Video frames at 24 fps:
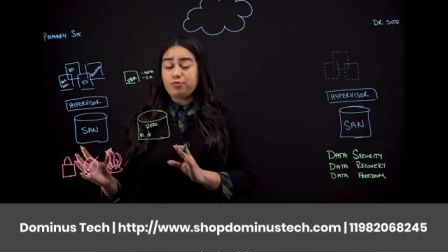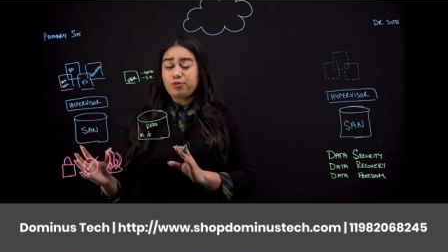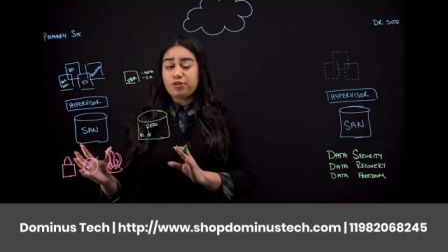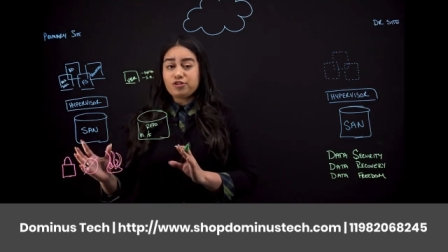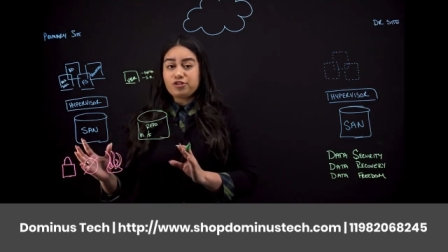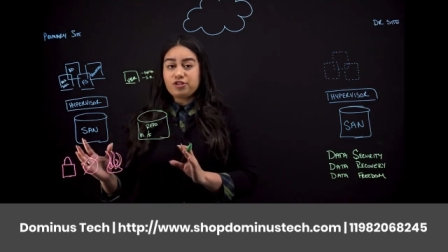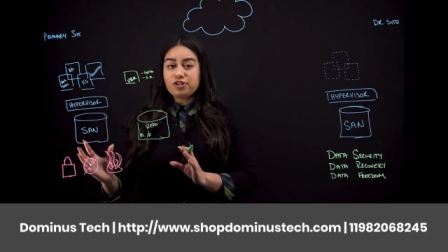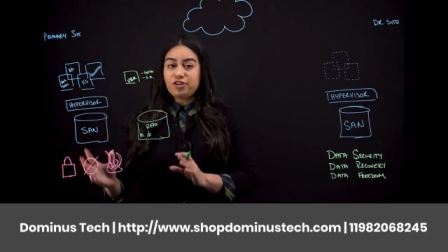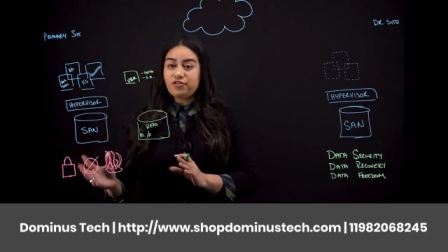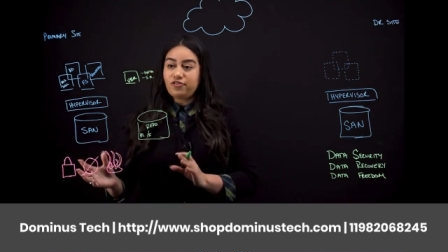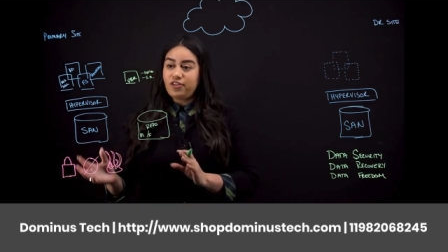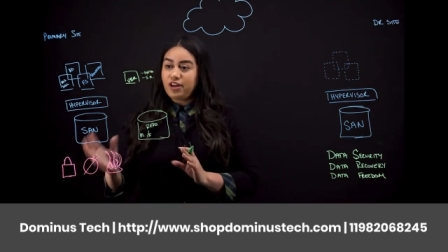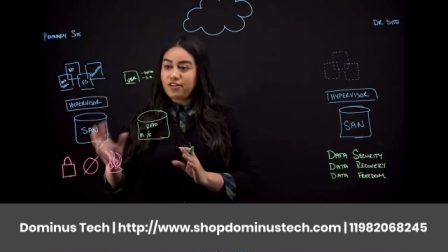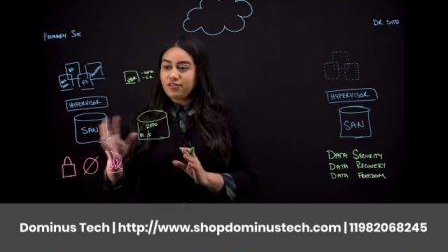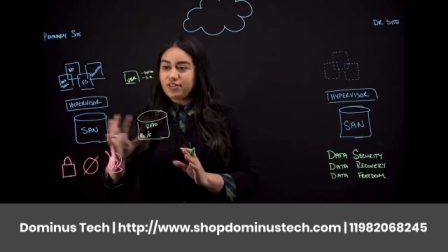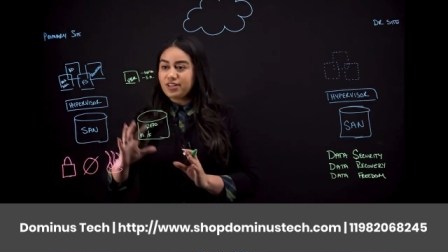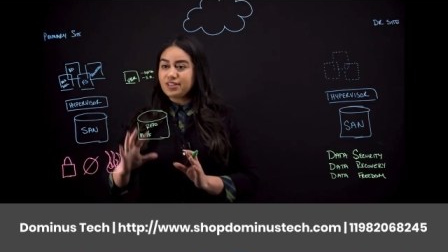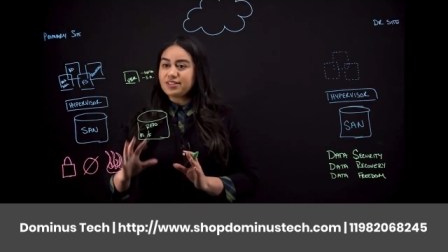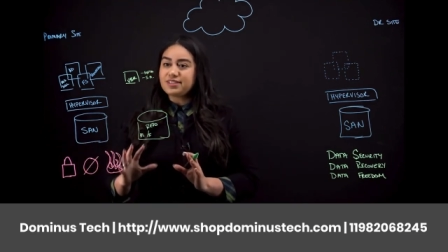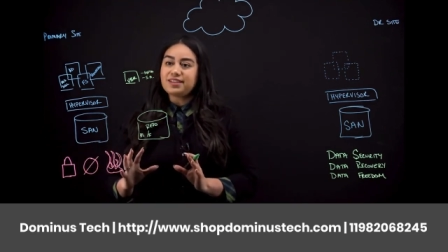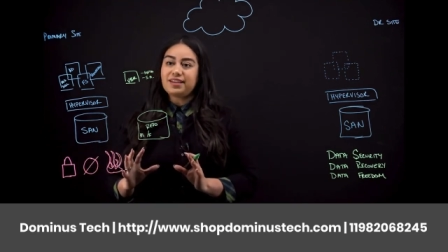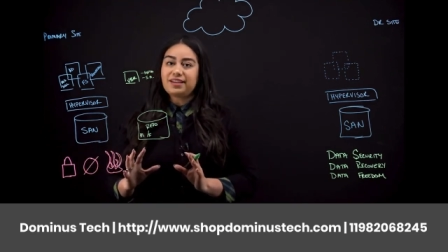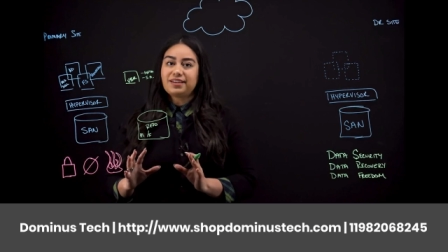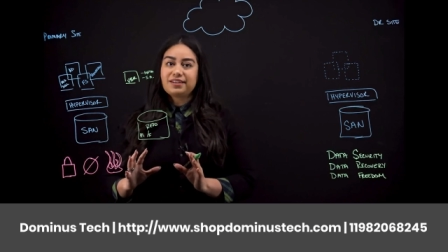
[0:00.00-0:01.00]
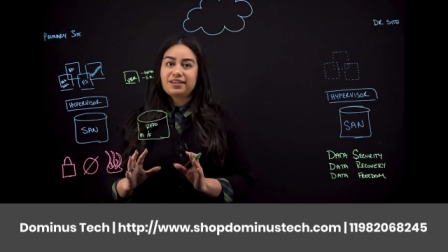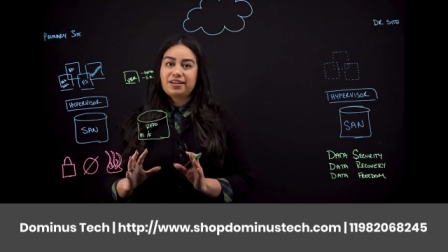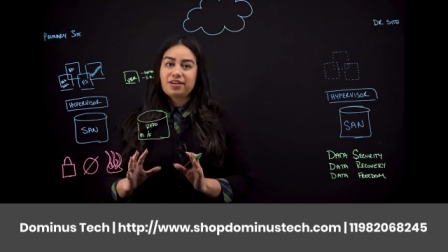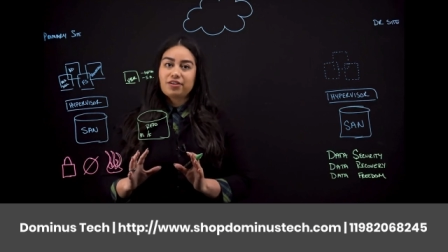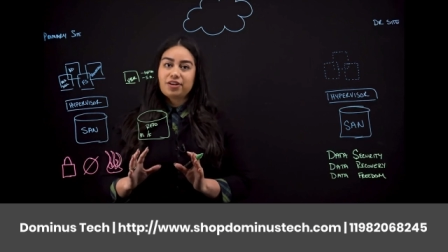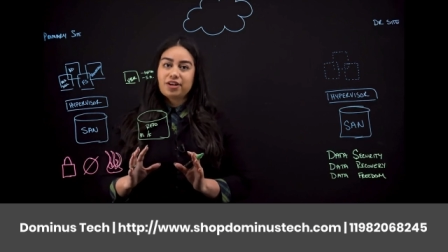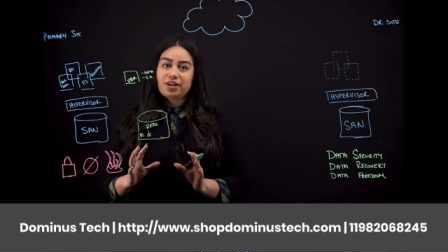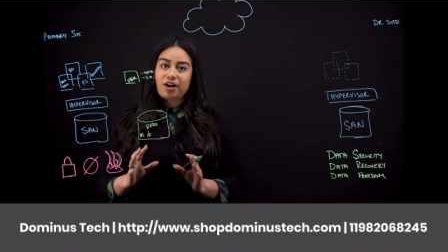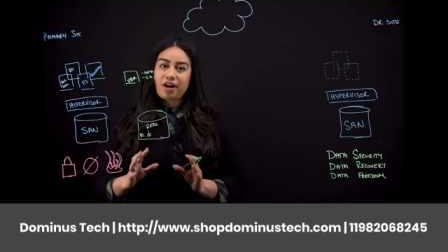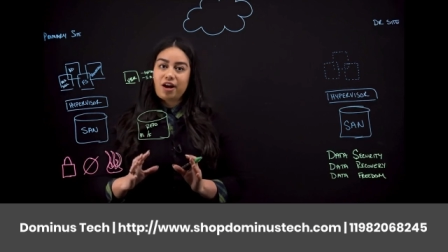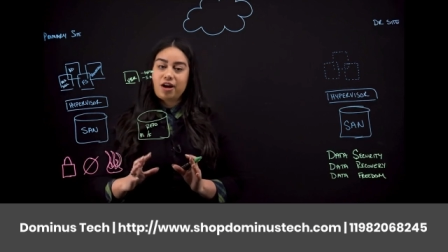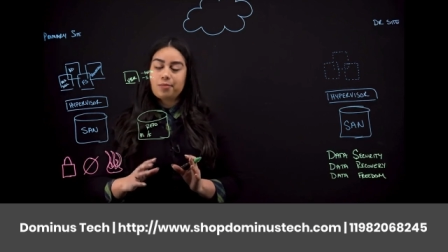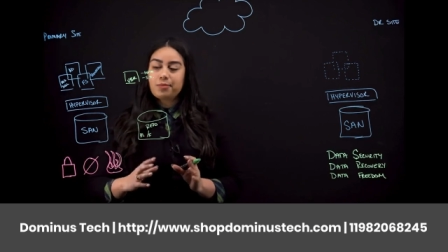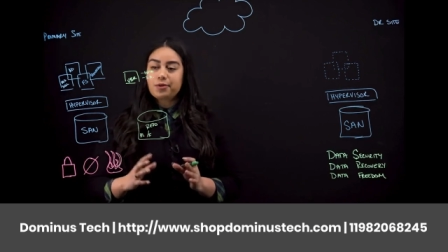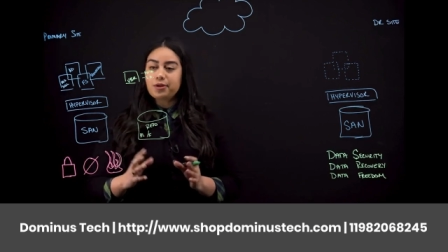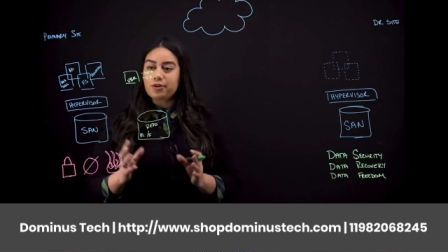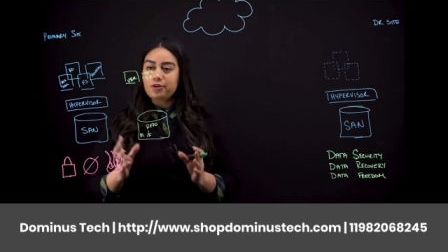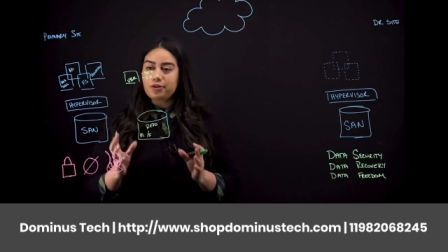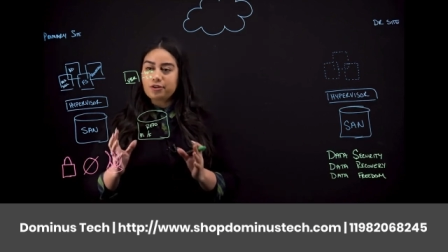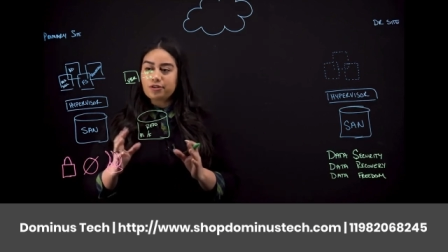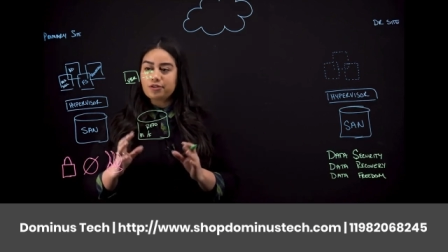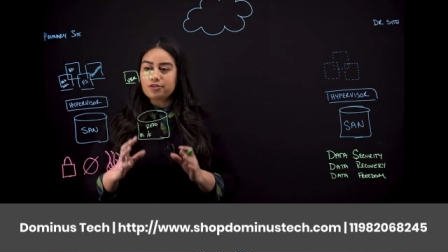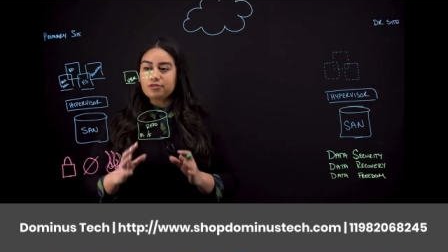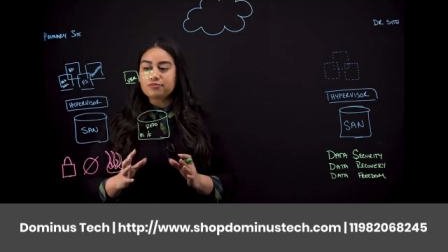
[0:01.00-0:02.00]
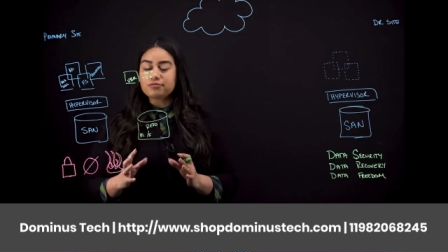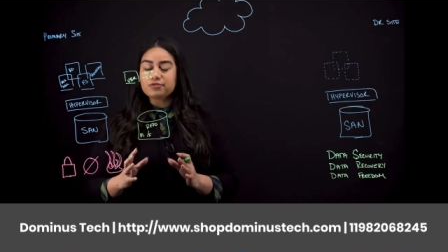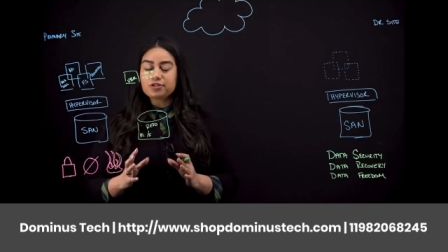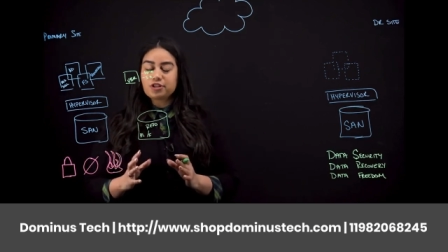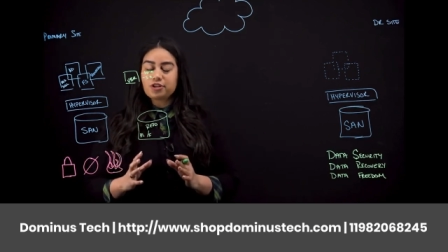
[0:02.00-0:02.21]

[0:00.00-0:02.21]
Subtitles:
portion of having a secondary copy or